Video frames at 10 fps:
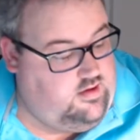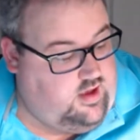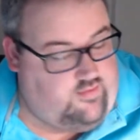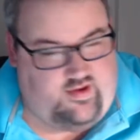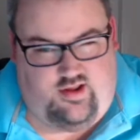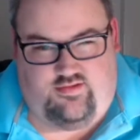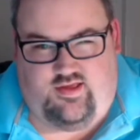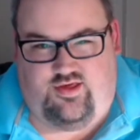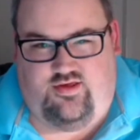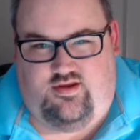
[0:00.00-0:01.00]
a radio
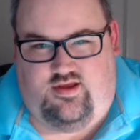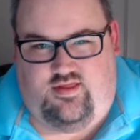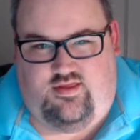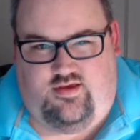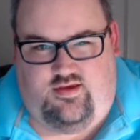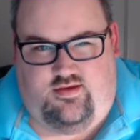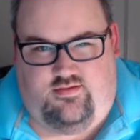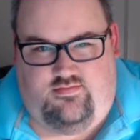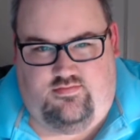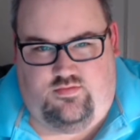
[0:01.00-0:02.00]
station in the
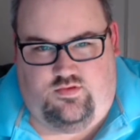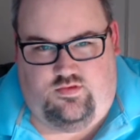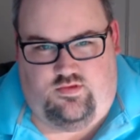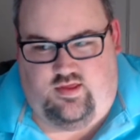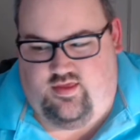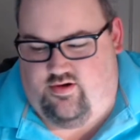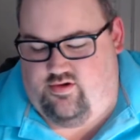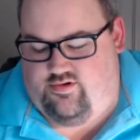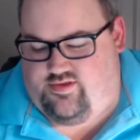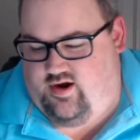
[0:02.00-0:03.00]
in there in
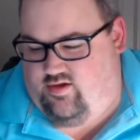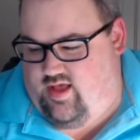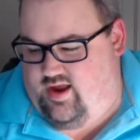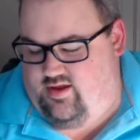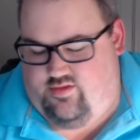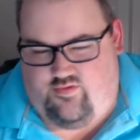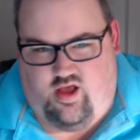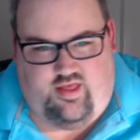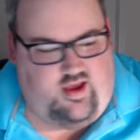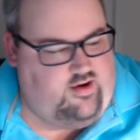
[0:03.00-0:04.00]
North Carolina in the
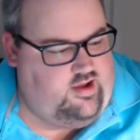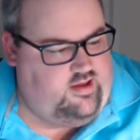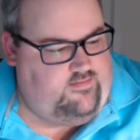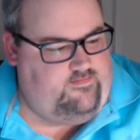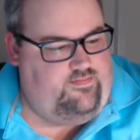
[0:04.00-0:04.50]
Raleigh area.